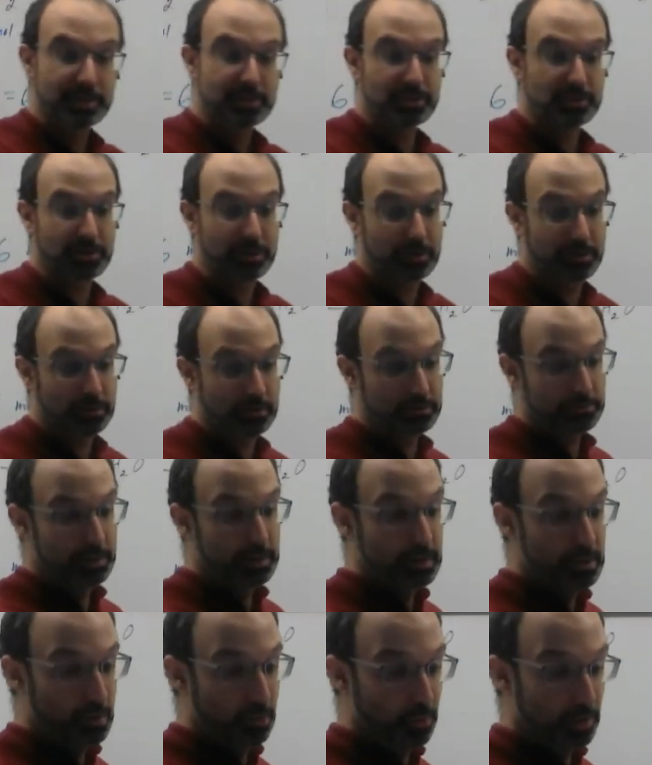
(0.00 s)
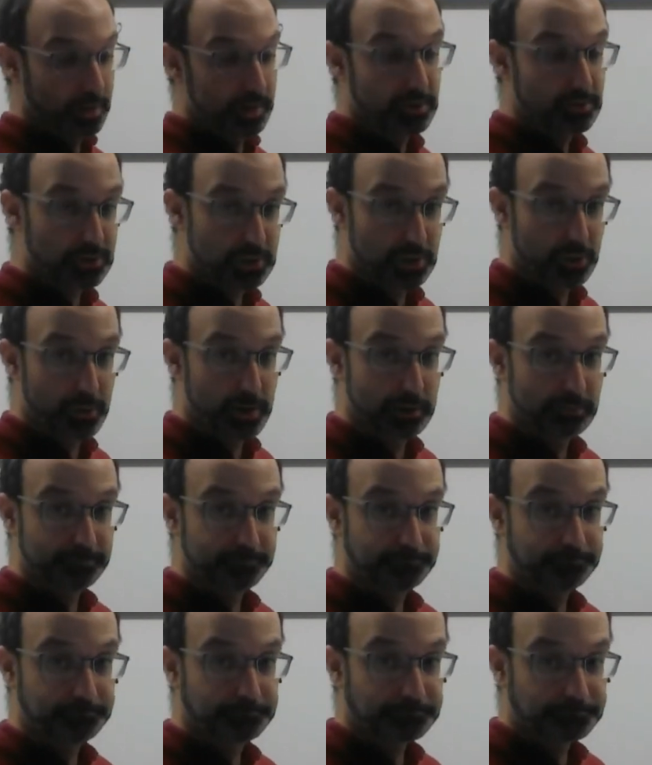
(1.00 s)
So it might not work out so well.
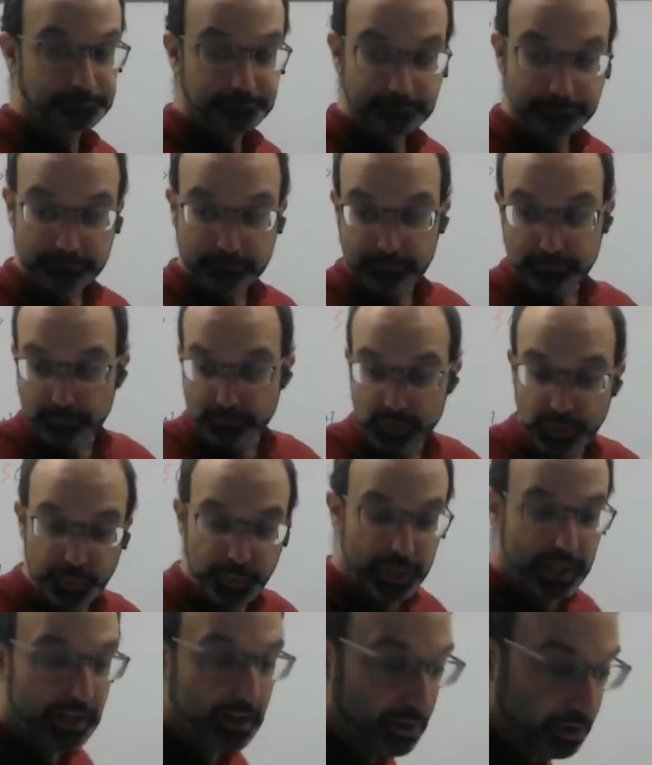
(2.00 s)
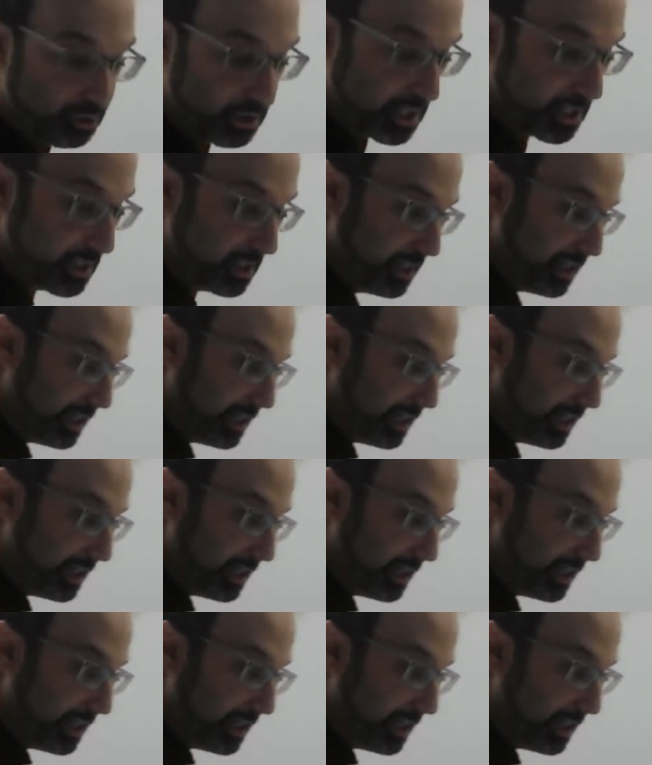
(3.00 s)
We get out our trusty